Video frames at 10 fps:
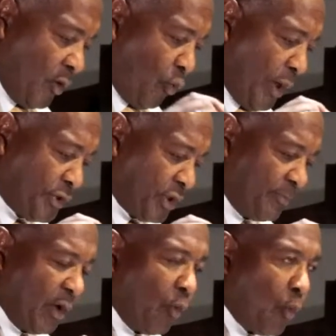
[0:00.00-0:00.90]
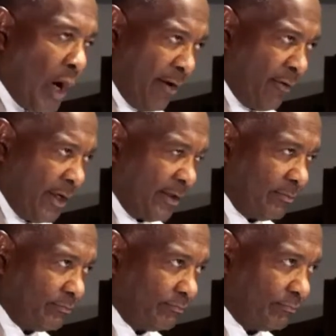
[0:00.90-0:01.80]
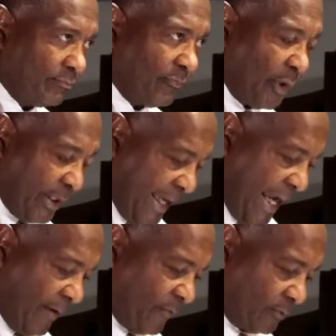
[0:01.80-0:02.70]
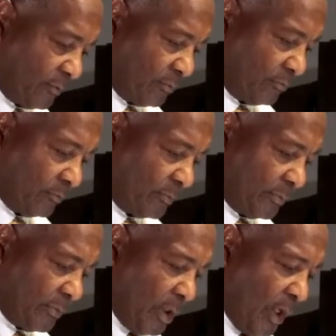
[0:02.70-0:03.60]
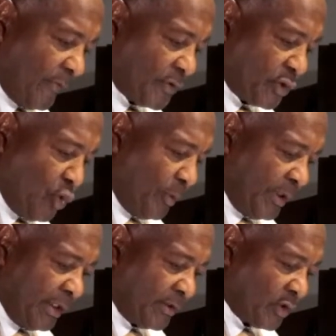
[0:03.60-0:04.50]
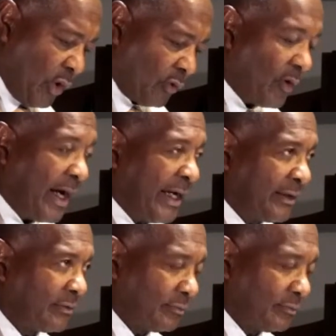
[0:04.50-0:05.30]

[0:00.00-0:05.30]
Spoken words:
We should be wary, very careful, of assuming it is all right